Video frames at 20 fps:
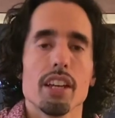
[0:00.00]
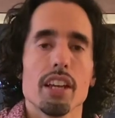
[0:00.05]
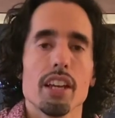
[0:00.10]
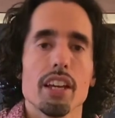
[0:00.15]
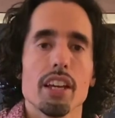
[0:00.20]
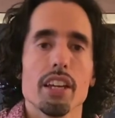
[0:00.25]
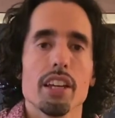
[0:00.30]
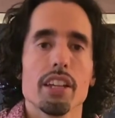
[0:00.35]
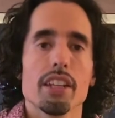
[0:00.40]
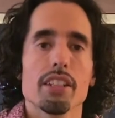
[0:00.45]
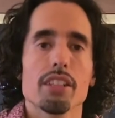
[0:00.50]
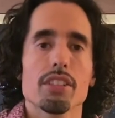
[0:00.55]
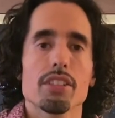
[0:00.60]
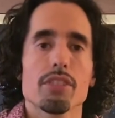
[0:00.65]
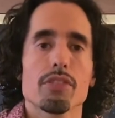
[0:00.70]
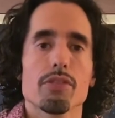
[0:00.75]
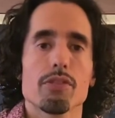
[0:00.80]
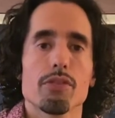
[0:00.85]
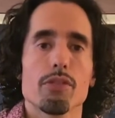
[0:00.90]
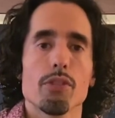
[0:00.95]

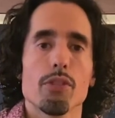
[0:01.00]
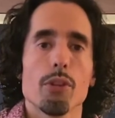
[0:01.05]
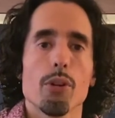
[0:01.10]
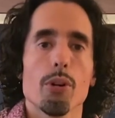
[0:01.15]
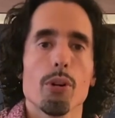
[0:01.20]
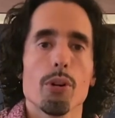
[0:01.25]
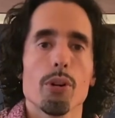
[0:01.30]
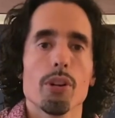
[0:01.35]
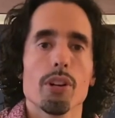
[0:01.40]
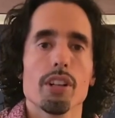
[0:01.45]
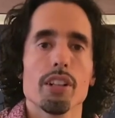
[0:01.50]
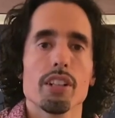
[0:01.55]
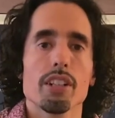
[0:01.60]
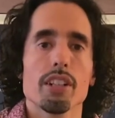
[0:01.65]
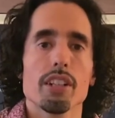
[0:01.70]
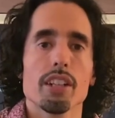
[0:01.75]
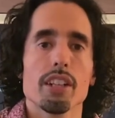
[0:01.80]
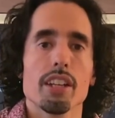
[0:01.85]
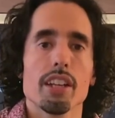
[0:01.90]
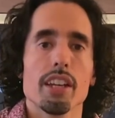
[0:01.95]
and 4
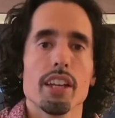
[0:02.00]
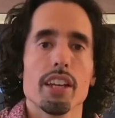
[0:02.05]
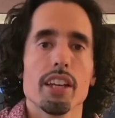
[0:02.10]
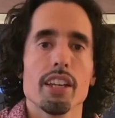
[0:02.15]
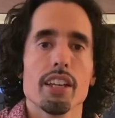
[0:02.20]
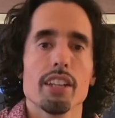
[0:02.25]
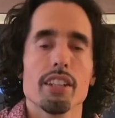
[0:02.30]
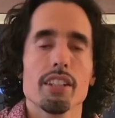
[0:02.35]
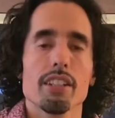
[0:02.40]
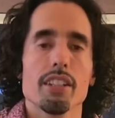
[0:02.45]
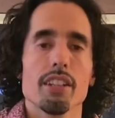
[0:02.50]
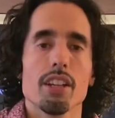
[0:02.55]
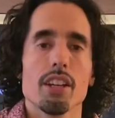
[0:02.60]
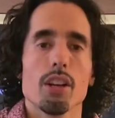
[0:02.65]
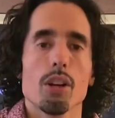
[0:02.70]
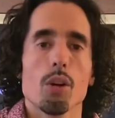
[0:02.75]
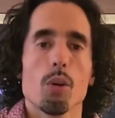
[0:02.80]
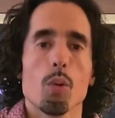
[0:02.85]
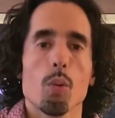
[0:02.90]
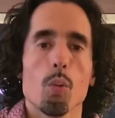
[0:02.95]
and
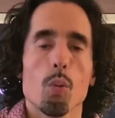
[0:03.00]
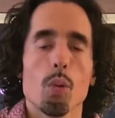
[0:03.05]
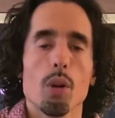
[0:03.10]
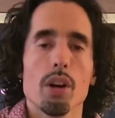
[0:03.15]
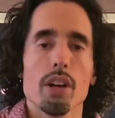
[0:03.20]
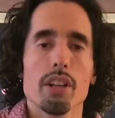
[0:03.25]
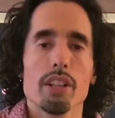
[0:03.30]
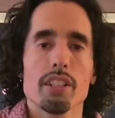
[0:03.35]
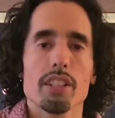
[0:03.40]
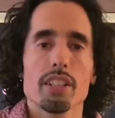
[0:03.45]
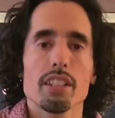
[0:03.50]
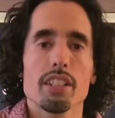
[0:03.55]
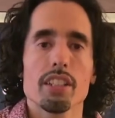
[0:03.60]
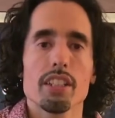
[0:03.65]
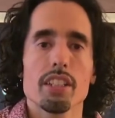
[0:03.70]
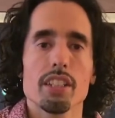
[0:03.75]
1 E